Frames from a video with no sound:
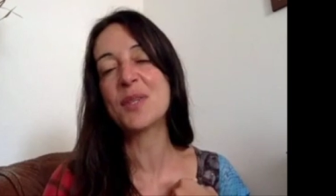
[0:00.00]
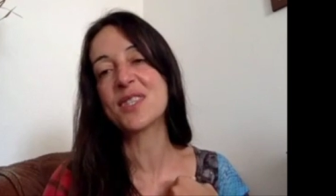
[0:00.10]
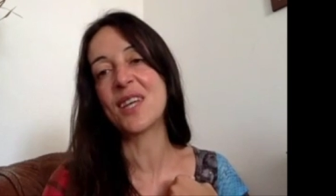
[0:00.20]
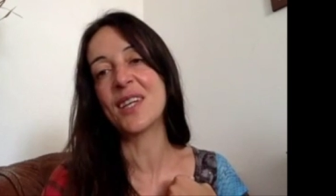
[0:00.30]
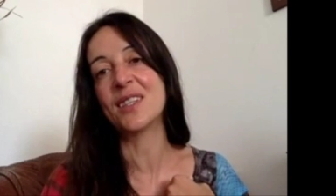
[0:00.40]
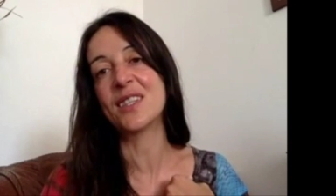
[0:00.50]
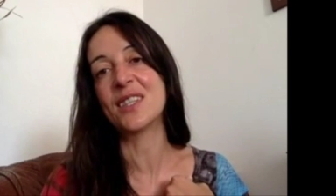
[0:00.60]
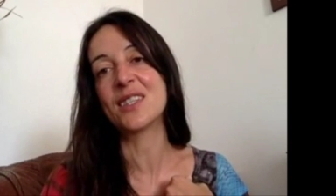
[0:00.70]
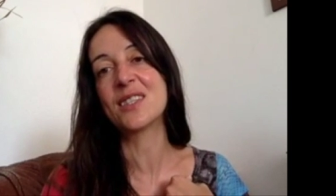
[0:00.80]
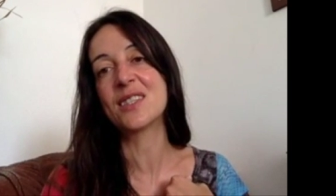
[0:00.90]
a
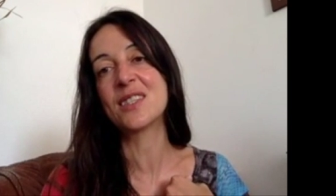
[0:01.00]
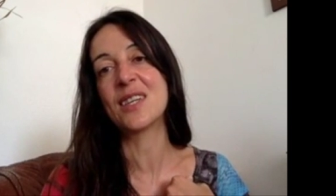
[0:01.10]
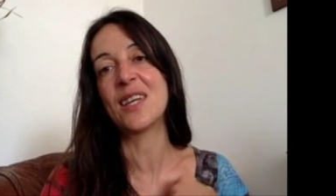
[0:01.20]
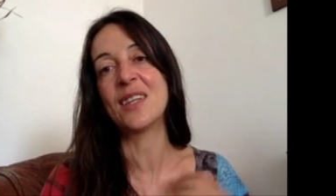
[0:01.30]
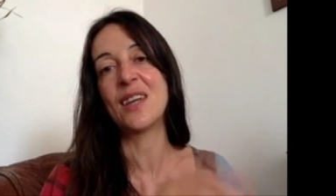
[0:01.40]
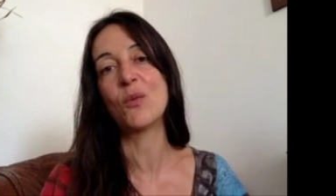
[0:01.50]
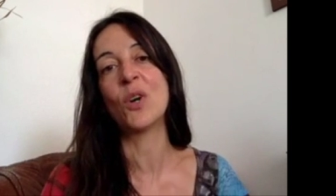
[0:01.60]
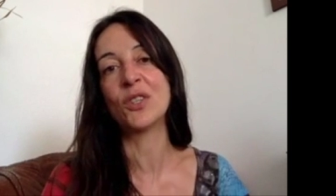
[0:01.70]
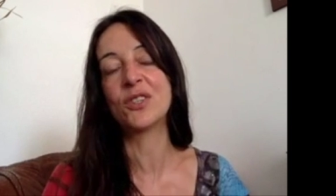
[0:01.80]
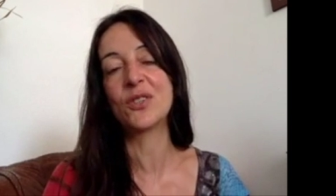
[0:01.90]
scientist and I
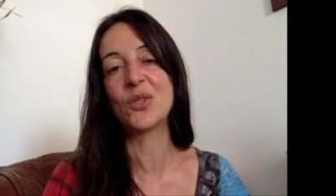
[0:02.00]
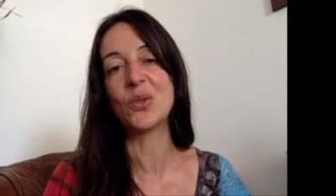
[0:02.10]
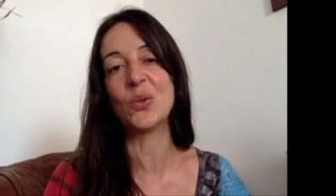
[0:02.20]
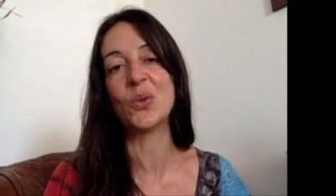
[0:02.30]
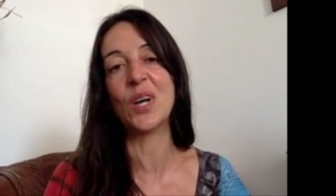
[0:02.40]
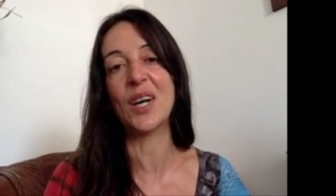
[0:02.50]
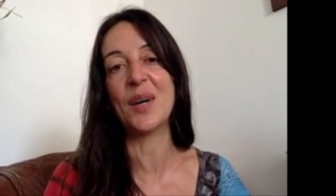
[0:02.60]
want to